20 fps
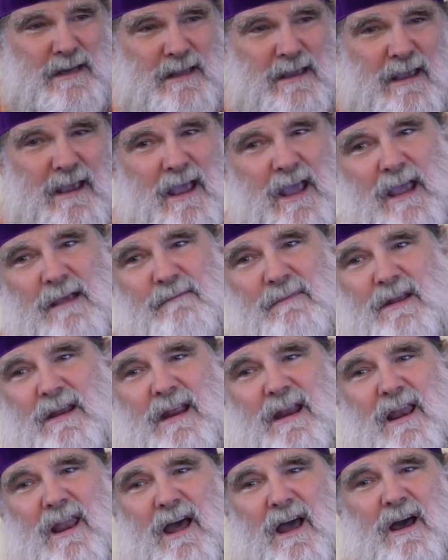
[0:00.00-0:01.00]
he came that
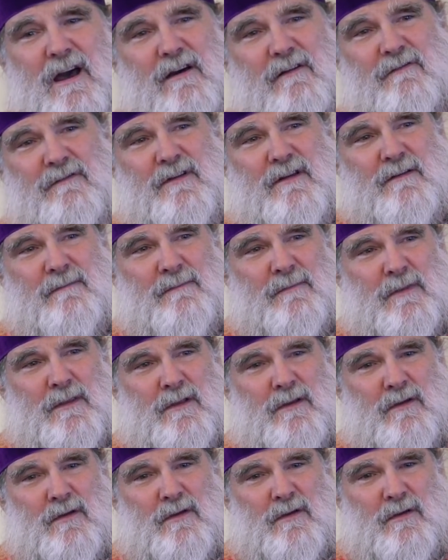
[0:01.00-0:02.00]
he loved
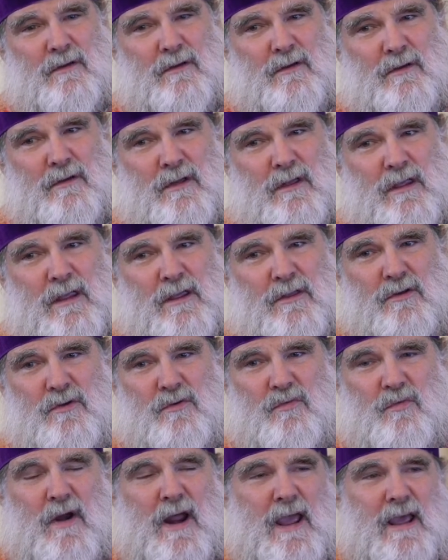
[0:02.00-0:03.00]
either
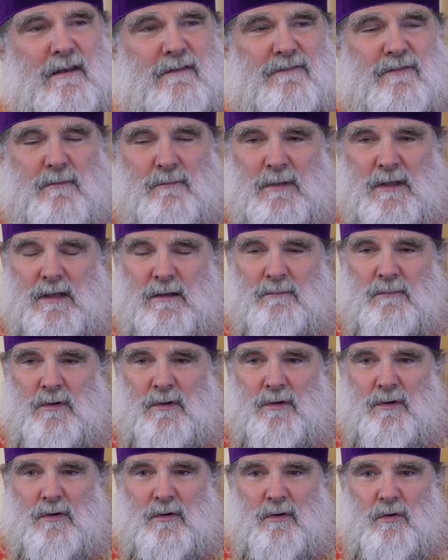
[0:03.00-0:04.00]
ran from him
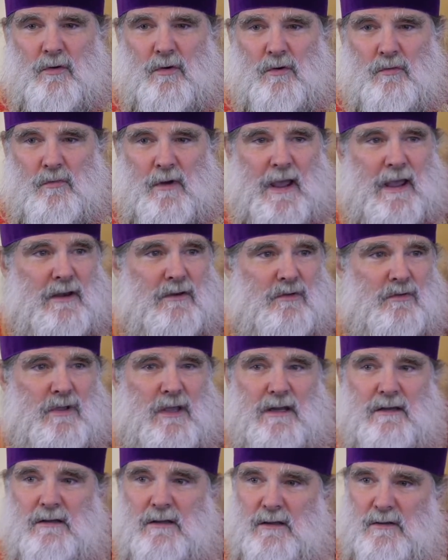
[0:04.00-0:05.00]
or ran to
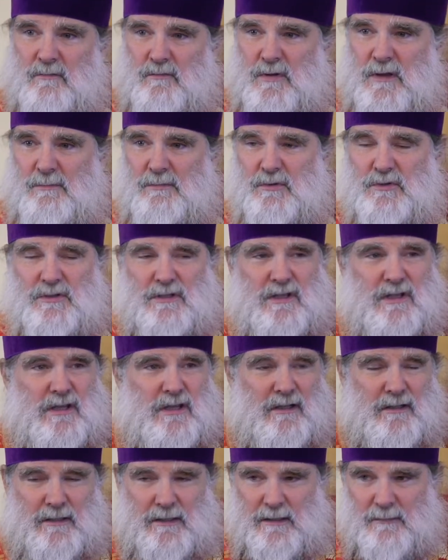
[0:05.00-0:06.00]
get people to
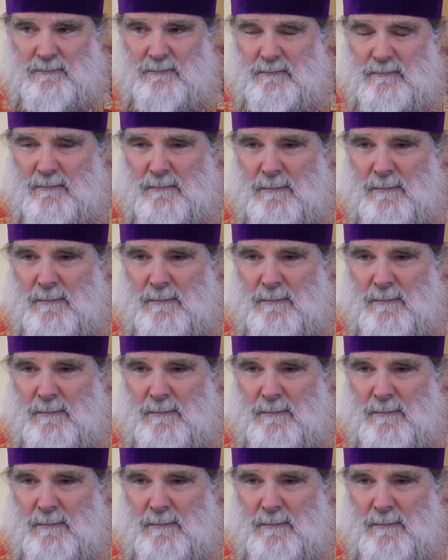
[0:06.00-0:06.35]
kill him.